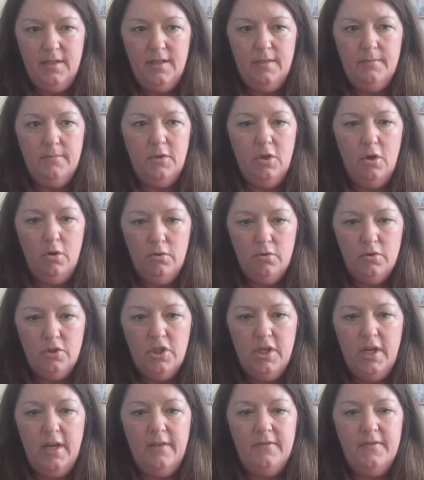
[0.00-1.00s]
um, local
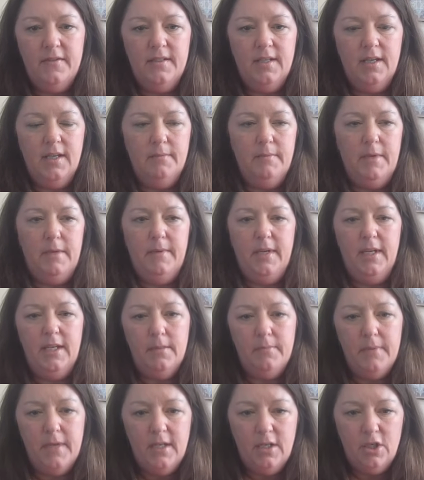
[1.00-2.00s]
chefs, uh, maybe
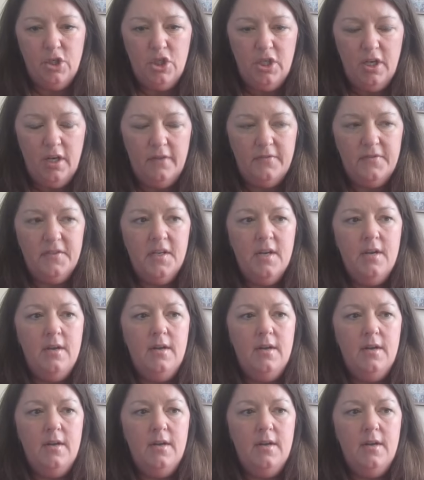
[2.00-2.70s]
independent chefs,